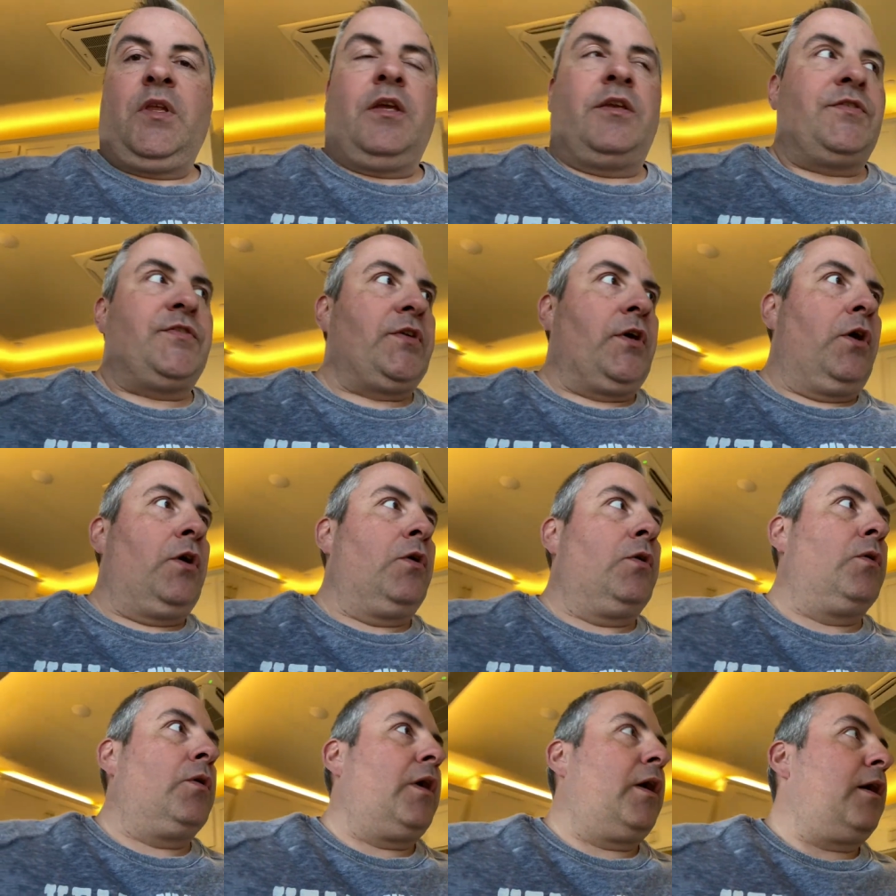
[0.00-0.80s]

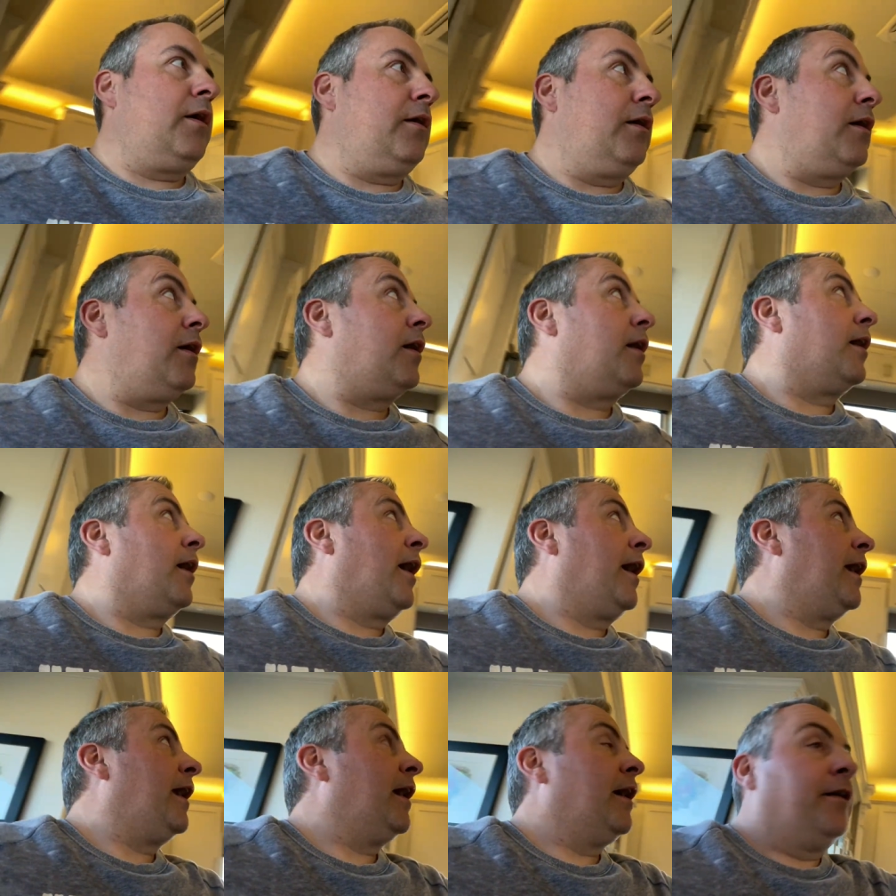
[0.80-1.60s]
So
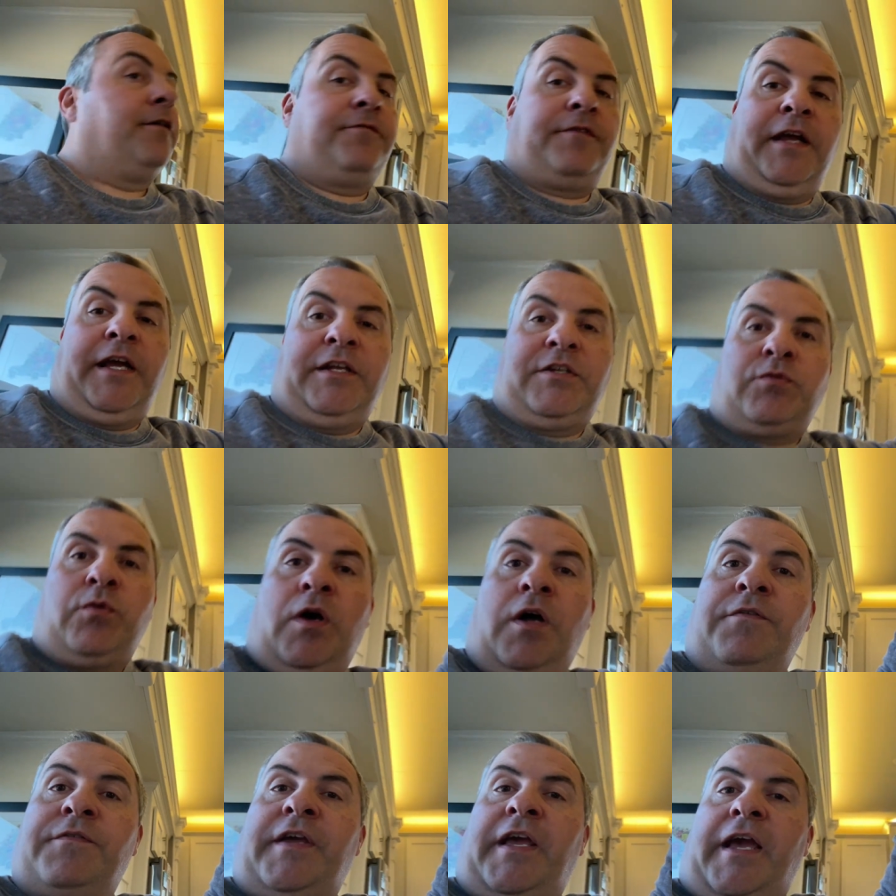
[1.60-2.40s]
I have a
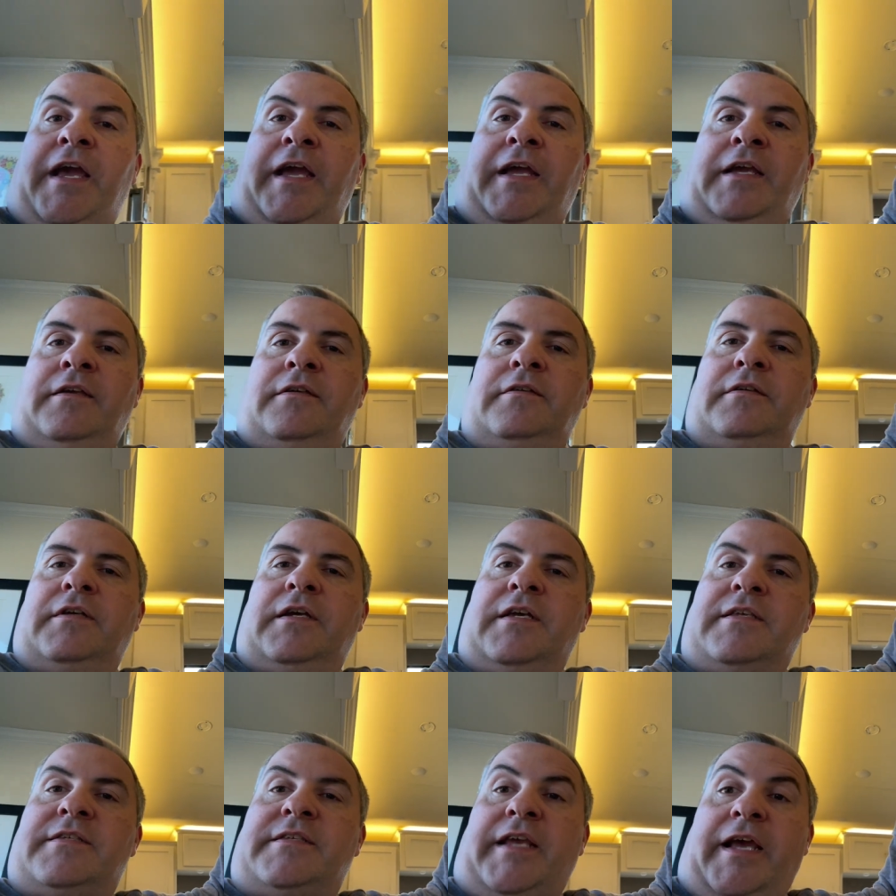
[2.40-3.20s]
12K
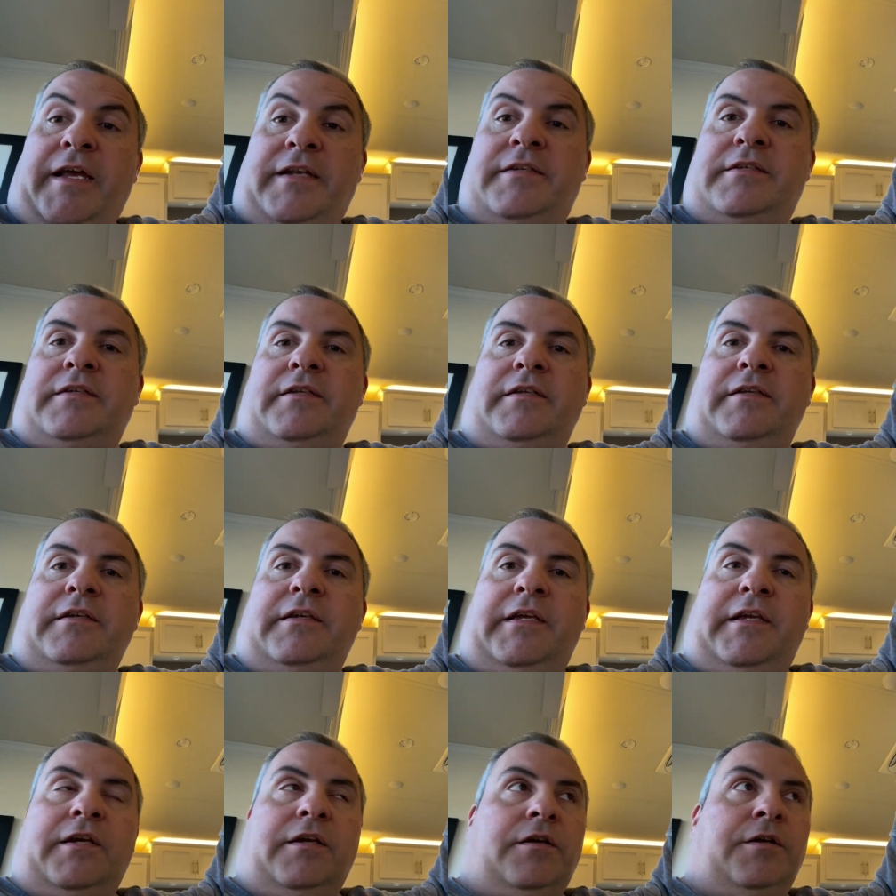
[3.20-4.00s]
cassette
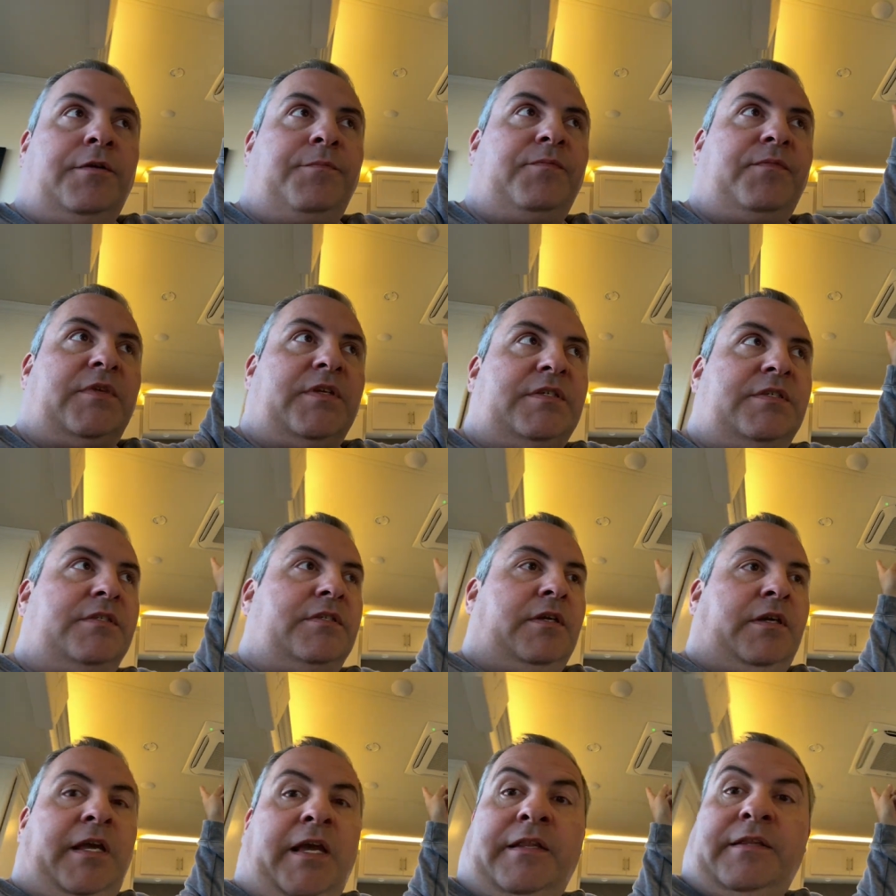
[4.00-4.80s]
here. This is,
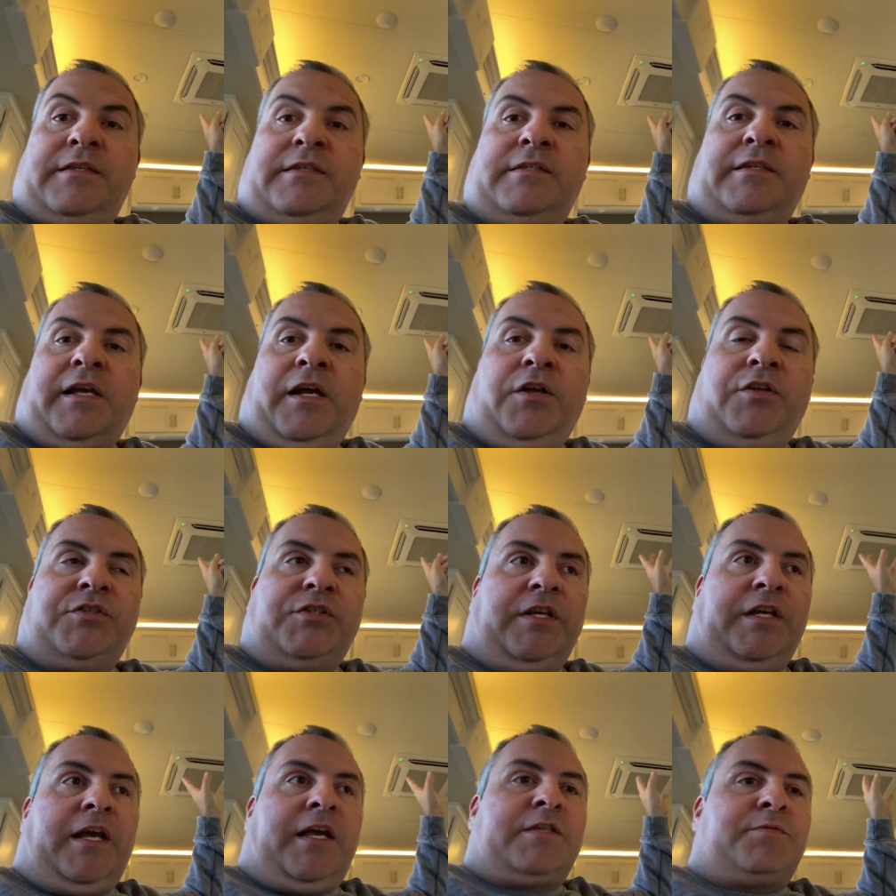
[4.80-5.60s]
again, this is
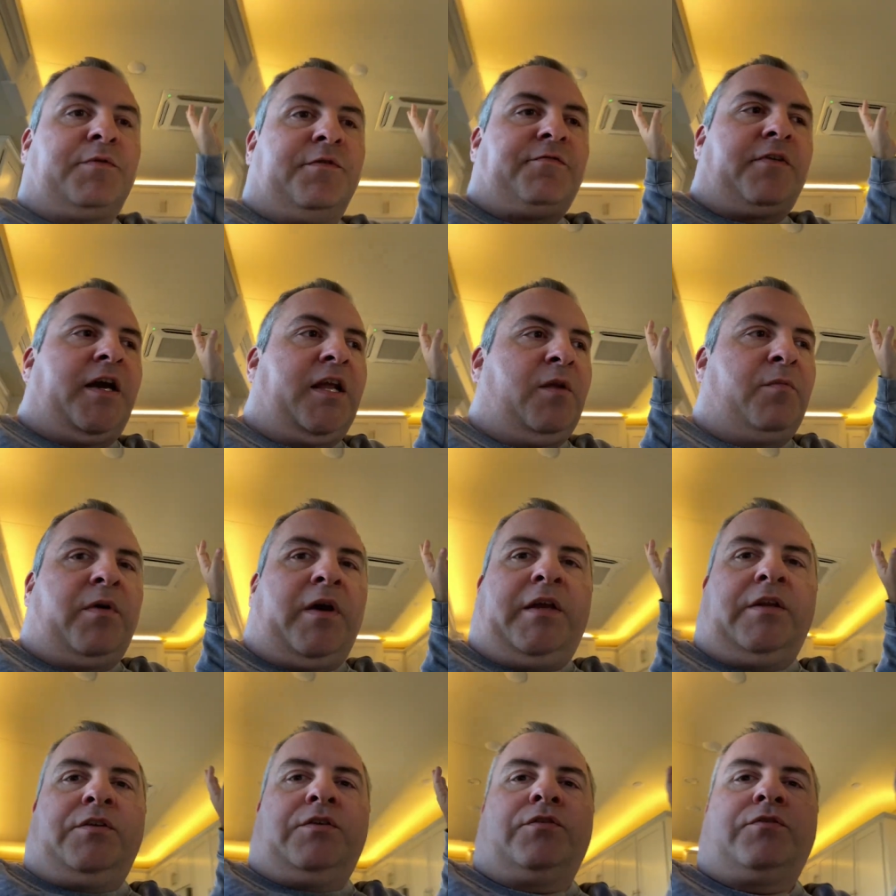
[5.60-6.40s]
LG as provided
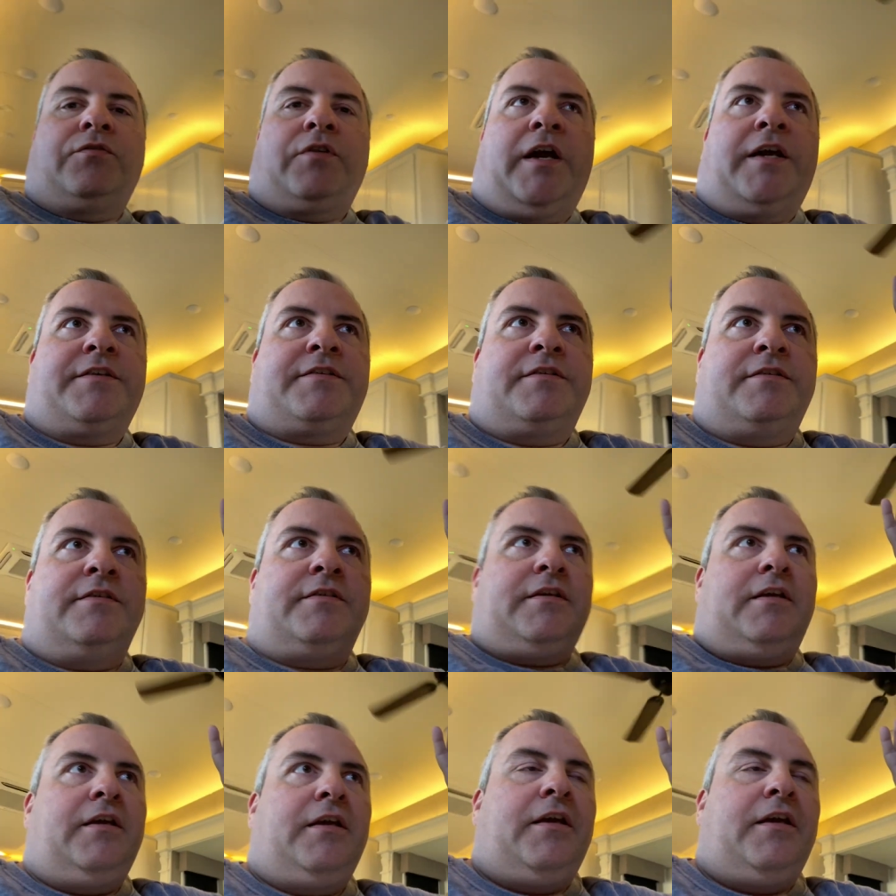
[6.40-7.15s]
by New Horizons.